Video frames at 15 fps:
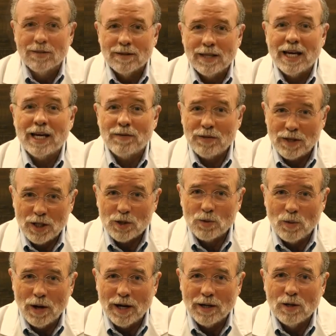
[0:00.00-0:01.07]
Think of it this
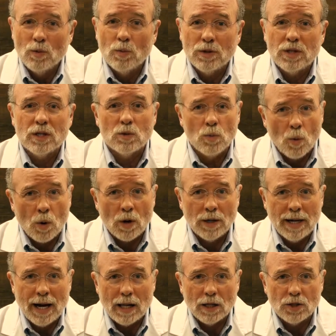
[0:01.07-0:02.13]
way, with this war
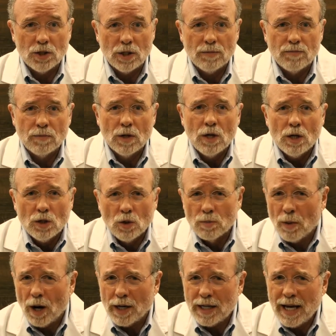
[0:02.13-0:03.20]
analogy. Your
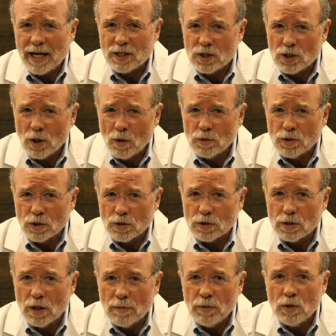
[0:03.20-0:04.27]
body has soldiers,
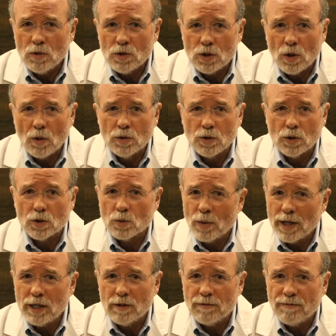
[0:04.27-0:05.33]
immune soldiers,
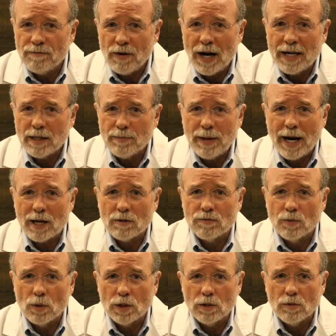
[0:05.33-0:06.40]
ready to fight a battle
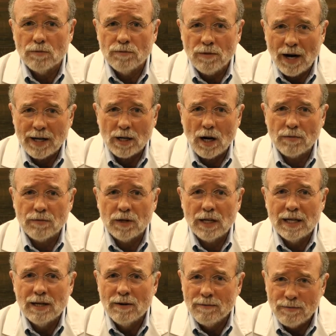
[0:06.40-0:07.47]
for you, fight off
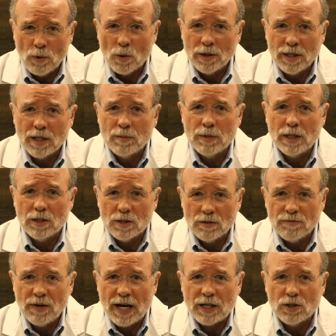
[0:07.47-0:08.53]
foreign enemies,
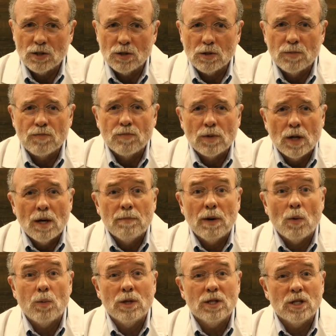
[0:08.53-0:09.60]
infections.
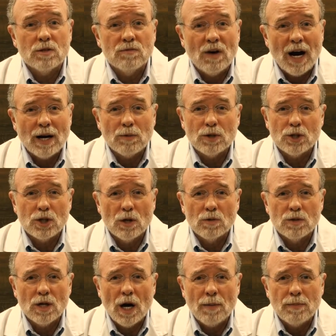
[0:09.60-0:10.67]
But when this virus
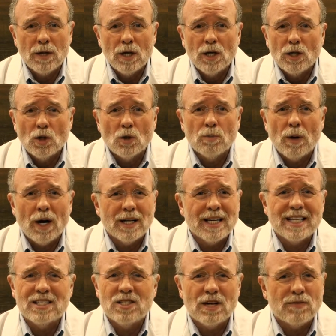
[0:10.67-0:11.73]
shows up, your body
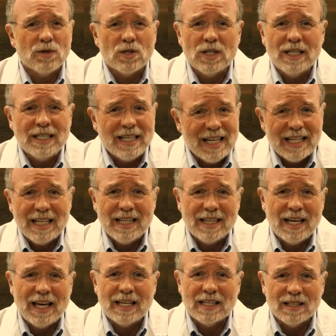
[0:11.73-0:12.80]
has never seen
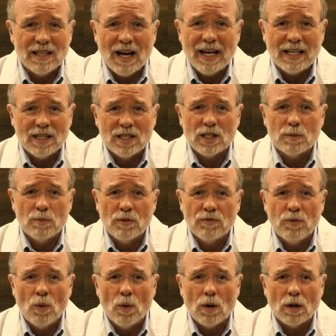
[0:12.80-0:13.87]
anything like this
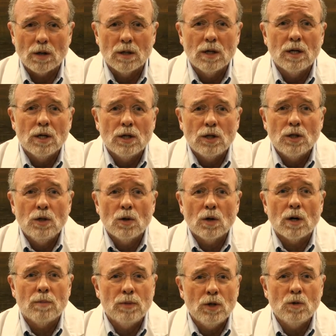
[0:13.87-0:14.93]
before.
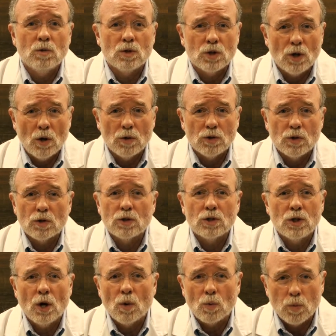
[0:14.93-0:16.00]
Your immune soldiers
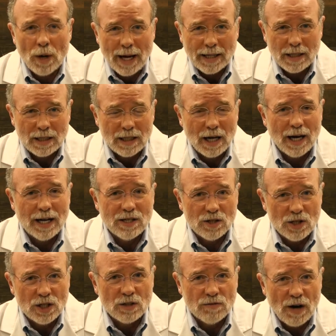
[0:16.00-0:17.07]
don't recognize
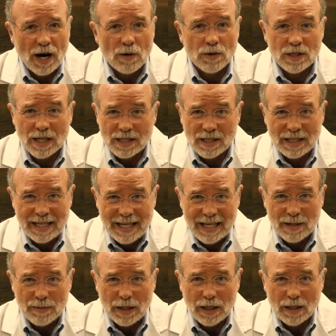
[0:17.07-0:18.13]
this virus as an
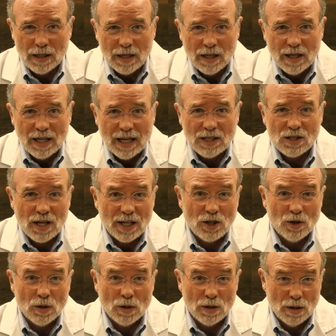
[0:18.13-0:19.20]
enemy. It's like
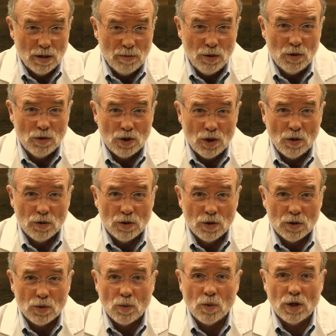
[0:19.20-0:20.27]
your immune
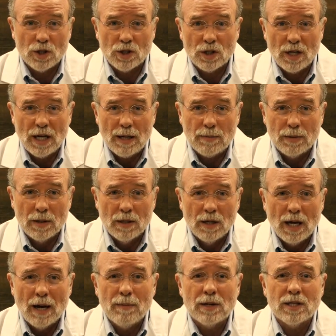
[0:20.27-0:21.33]
soldiers were asleep,
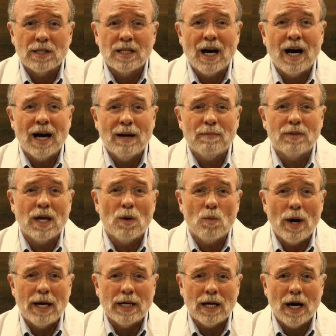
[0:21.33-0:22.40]
and by the time they
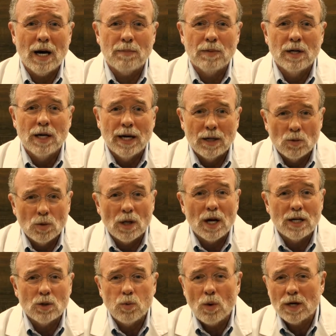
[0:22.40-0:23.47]
wake up and
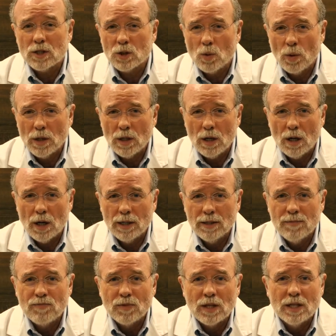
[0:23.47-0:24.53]
realize what's going on,
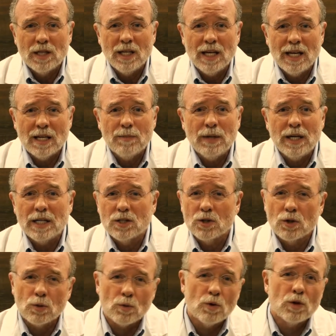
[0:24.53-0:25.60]
the enemy is
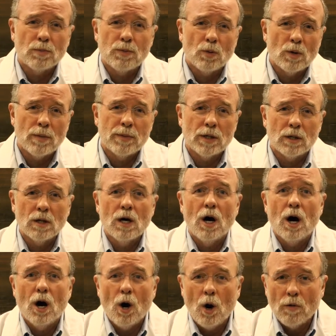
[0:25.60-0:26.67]
through the perimeter,
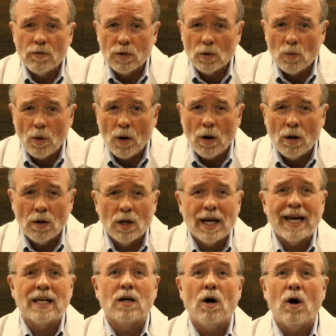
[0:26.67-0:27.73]
over the wall,
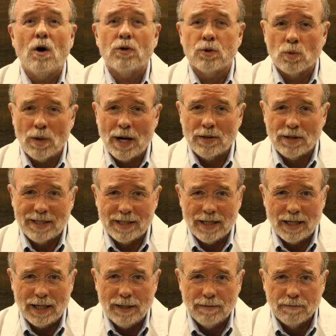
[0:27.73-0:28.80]
and all throughout the
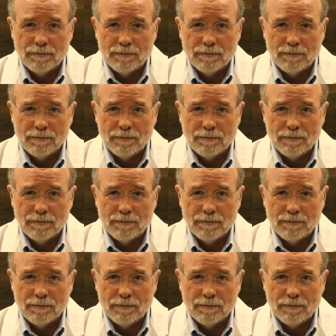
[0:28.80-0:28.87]
city.